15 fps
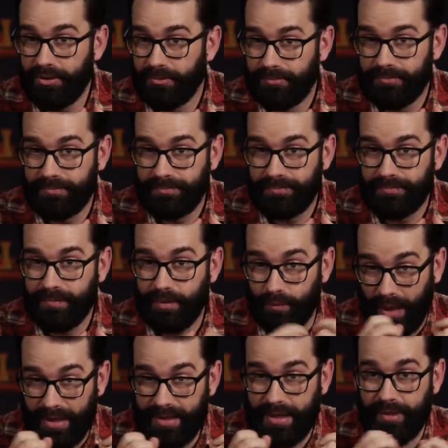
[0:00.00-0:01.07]
owner
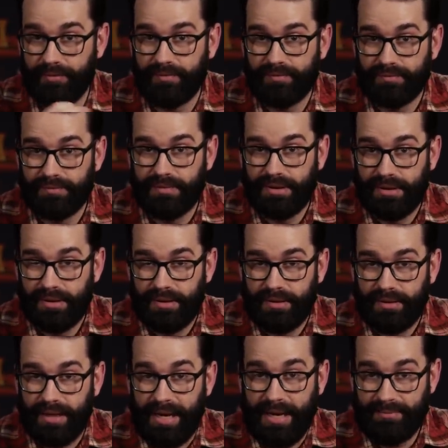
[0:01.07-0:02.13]
right now,
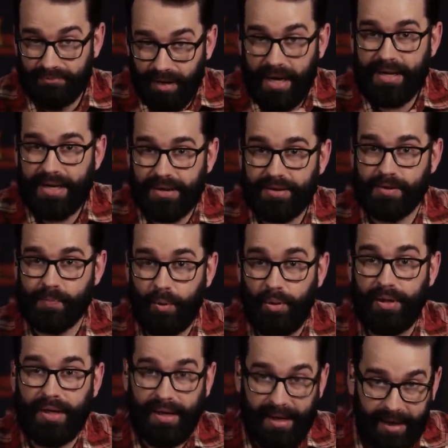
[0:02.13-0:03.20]
I might at this
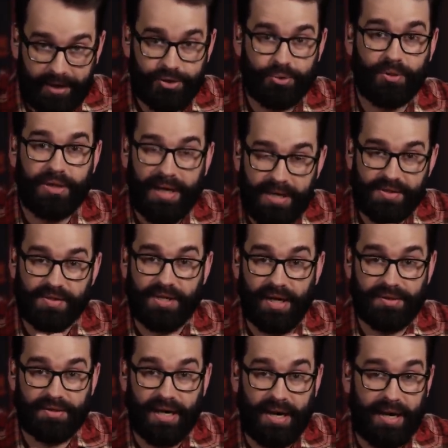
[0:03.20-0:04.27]
point actually
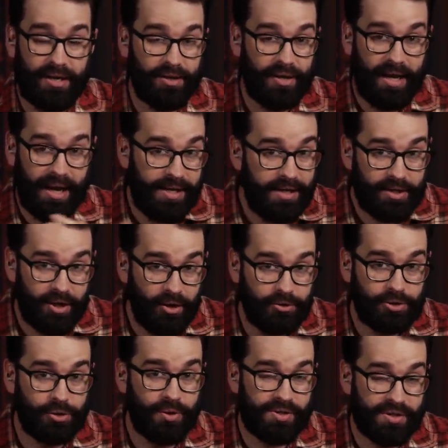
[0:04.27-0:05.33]
hesitate to hire any
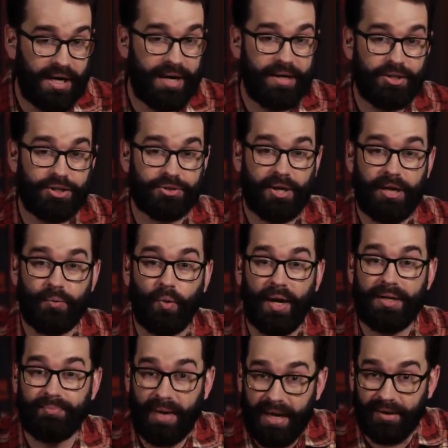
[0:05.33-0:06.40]
coach who is not a straight
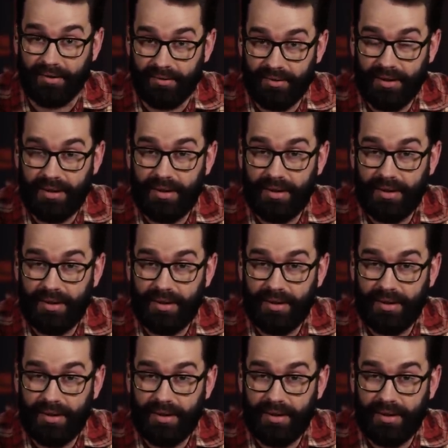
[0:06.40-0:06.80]
white male.